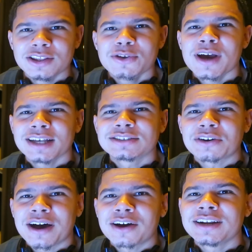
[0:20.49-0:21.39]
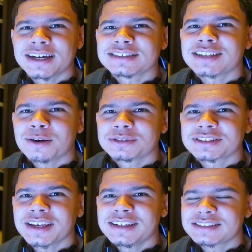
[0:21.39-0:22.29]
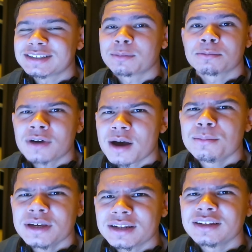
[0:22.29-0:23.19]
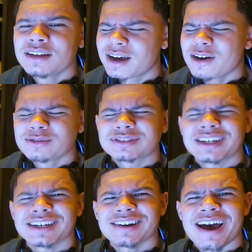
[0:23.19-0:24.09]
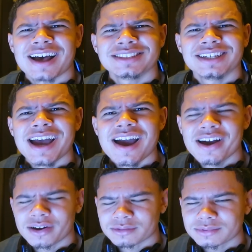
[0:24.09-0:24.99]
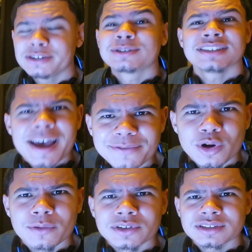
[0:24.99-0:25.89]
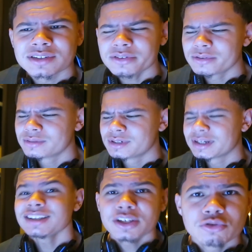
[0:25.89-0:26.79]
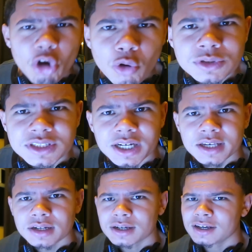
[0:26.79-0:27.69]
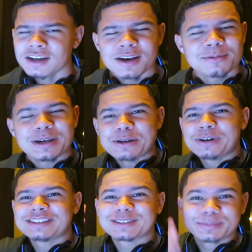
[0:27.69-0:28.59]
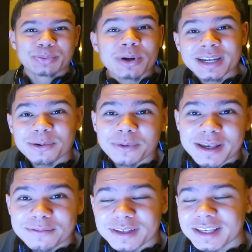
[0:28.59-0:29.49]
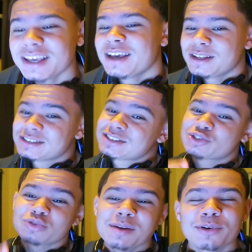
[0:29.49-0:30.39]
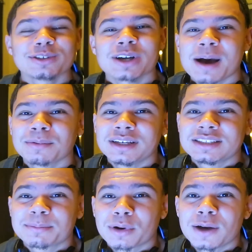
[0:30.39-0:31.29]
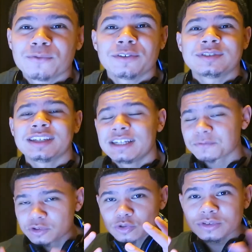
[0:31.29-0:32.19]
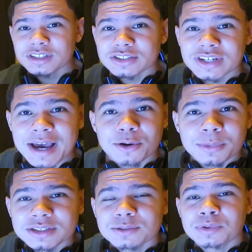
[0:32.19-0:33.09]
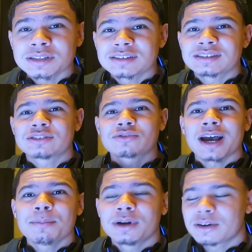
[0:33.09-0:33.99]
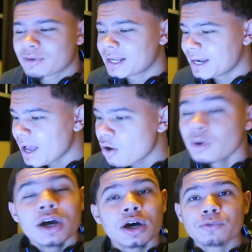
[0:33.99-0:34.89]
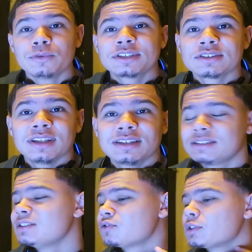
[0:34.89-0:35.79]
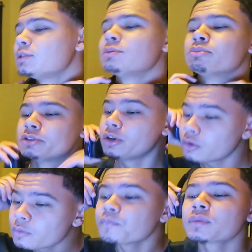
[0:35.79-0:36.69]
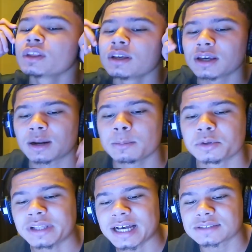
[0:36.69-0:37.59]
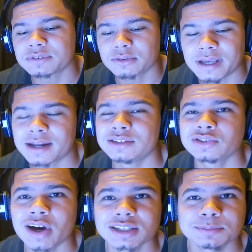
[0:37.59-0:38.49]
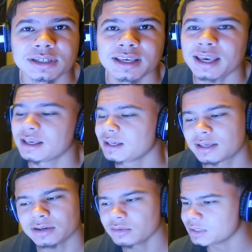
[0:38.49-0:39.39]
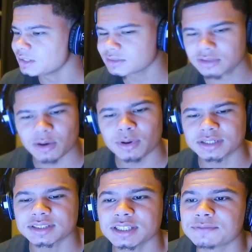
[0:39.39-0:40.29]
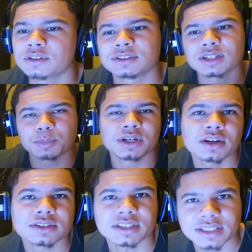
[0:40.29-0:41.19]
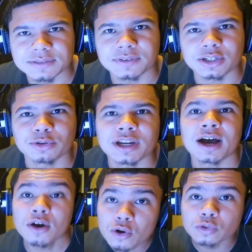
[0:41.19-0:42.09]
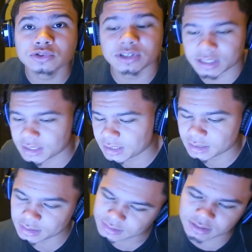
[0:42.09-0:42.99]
you guys know how nice that was tasting. My mom made it. I was like, God damn. And there's leftovers too. That's how you know it was good. But anyways, it's your boy Nick Wavy. This is Straight Bars Compilation Part 15. If you're new to the channel, make sure you press the subscribe button right now. Original links in the description below. And I remember last video they had a Josh McKay. He killed it. So I want to see if there's someone else in this video now who's going to kill it.